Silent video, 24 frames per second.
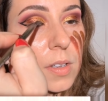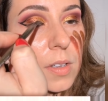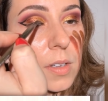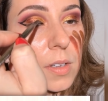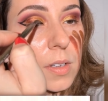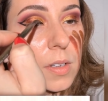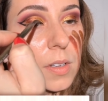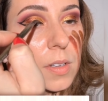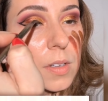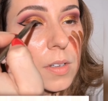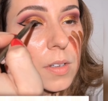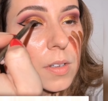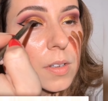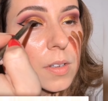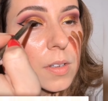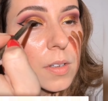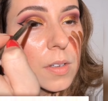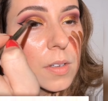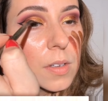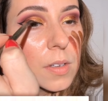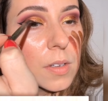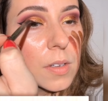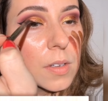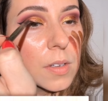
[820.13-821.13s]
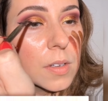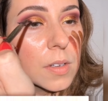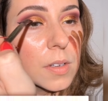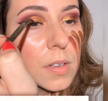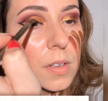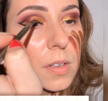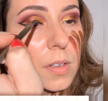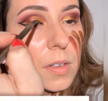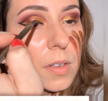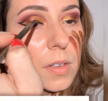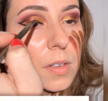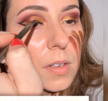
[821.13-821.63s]

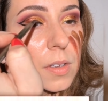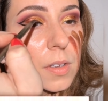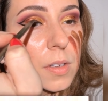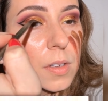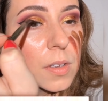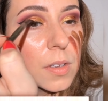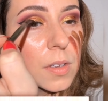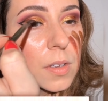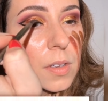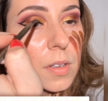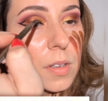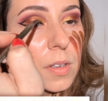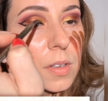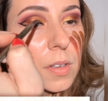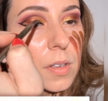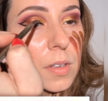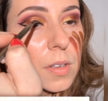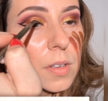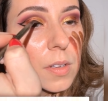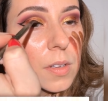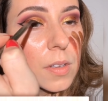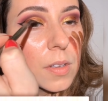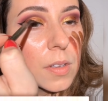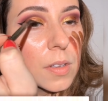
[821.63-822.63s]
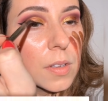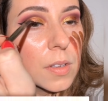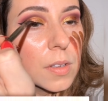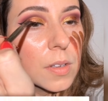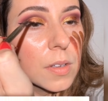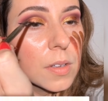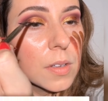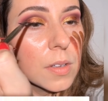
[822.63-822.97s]
[no speech]